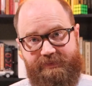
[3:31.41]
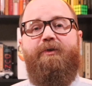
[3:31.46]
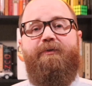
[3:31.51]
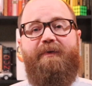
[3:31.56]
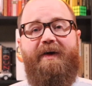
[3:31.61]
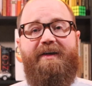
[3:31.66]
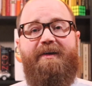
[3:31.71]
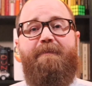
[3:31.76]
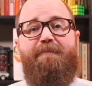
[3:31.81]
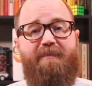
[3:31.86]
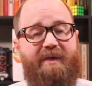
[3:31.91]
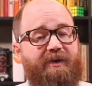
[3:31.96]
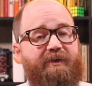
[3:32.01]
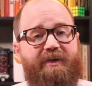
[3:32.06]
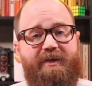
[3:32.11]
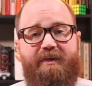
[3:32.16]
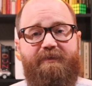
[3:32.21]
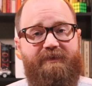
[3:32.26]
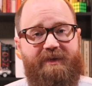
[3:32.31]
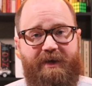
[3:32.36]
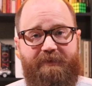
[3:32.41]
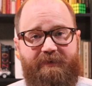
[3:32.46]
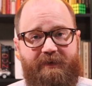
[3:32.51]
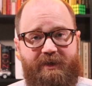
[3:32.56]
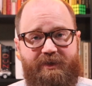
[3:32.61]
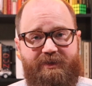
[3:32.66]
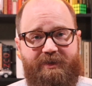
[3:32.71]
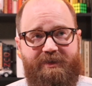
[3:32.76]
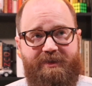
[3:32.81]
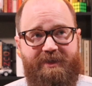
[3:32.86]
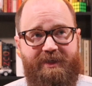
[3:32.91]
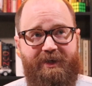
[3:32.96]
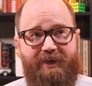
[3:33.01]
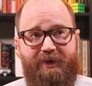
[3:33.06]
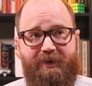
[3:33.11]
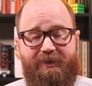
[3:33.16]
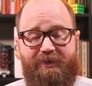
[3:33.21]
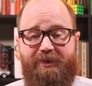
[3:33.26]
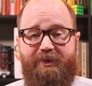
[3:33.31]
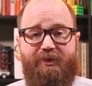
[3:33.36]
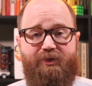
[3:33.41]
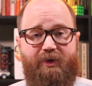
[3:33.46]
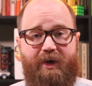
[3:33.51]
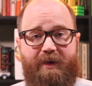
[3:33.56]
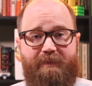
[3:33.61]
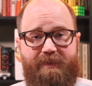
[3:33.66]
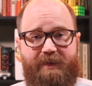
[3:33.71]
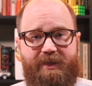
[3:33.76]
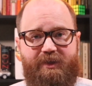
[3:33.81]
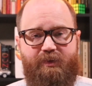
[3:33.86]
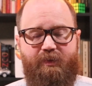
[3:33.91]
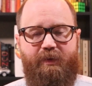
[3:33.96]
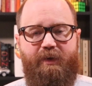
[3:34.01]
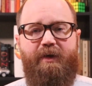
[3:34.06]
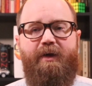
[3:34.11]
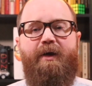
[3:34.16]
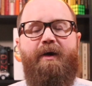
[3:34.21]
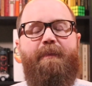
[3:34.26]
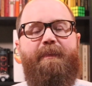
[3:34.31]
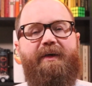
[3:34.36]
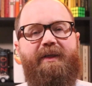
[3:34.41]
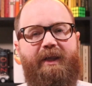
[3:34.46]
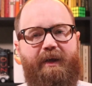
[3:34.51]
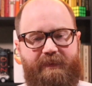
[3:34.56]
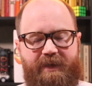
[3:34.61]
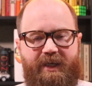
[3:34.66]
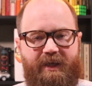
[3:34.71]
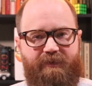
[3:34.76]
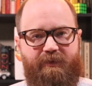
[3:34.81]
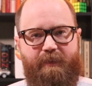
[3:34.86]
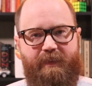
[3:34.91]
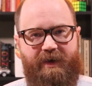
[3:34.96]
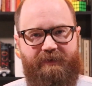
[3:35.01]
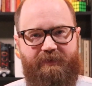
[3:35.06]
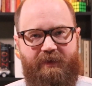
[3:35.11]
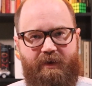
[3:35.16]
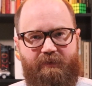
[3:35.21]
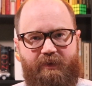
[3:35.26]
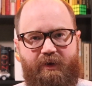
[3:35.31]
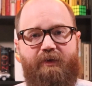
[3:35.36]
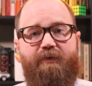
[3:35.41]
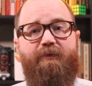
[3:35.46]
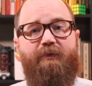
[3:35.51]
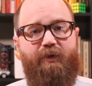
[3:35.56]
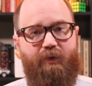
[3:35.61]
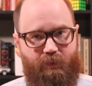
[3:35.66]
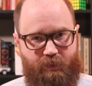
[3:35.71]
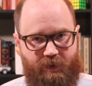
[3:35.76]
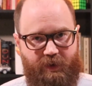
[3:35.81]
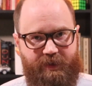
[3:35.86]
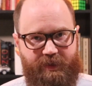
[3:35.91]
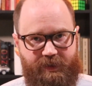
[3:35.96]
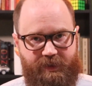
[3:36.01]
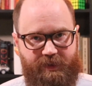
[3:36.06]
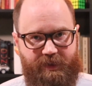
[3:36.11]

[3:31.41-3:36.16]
You'll find a myriad of definitions here to describe this one, but let me give you my favorite for the working